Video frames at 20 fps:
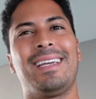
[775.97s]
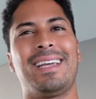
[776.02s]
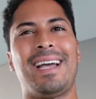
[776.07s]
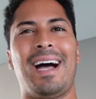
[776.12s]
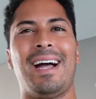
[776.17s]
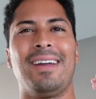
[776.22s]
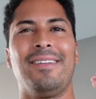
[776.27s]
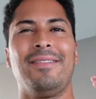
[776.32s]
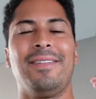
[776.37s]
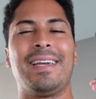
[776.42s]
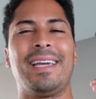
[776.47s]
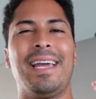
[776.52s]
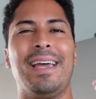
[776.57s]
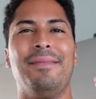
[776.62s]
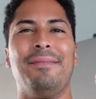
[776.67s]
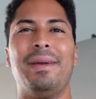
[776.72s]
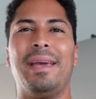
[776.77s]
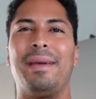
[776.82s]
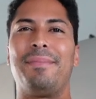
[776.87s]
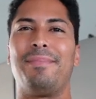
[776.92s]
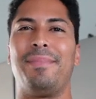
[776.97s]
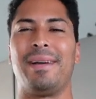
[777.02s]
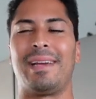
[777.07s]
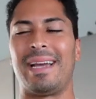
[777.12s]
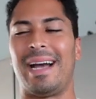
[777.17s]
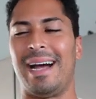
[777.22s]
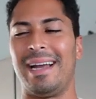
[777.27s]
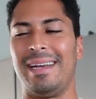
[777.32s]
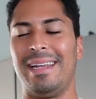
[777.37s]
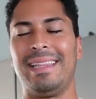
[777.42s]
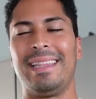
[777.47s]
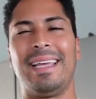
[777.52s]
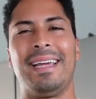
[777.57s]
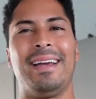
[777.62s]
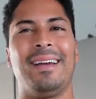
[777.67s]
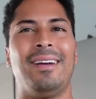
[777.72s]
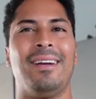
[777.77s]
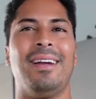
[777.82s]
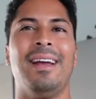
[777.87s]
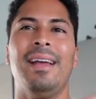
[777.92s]
kind of a gimmick, but kind of
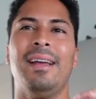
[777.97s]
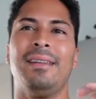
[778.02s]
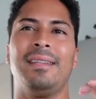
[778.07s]
there.